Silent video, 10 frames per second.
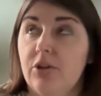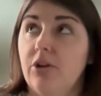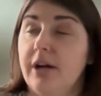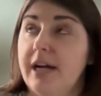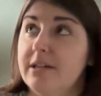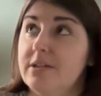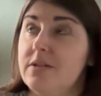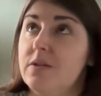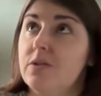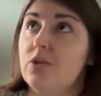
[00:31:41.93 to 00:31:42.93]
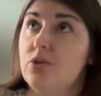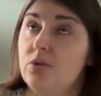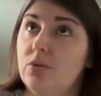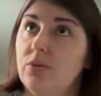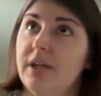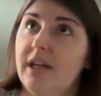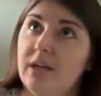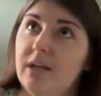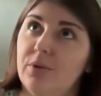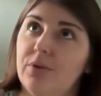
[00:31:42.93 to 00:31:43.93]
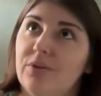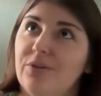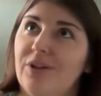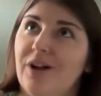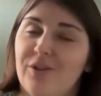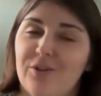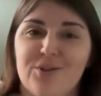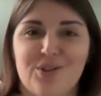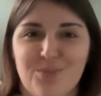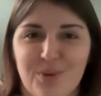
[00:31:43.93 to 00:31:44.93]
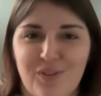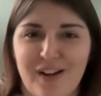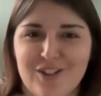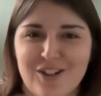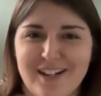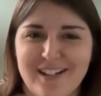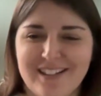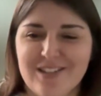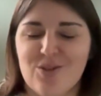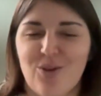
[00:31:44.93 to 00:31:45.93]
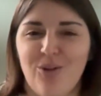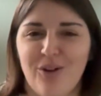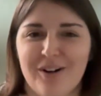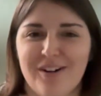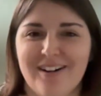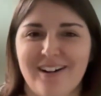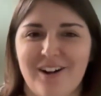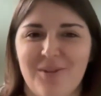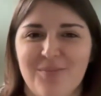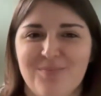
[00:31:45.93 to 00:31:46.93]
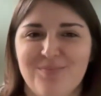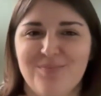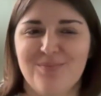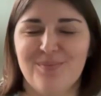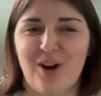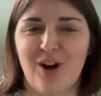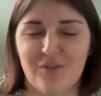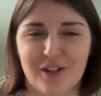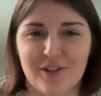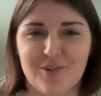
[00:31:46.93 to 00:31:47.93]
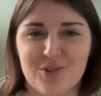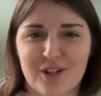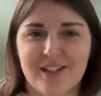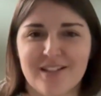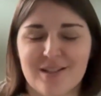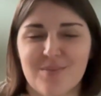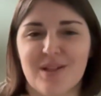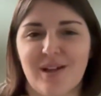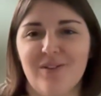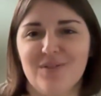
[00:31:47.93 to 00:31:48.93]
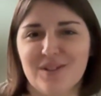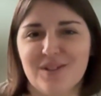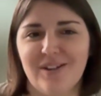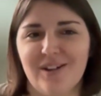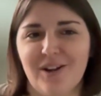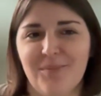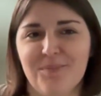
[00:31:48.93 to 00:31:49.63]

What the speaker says: either grants to enable others to provide trainings, or offering those trainings themselves.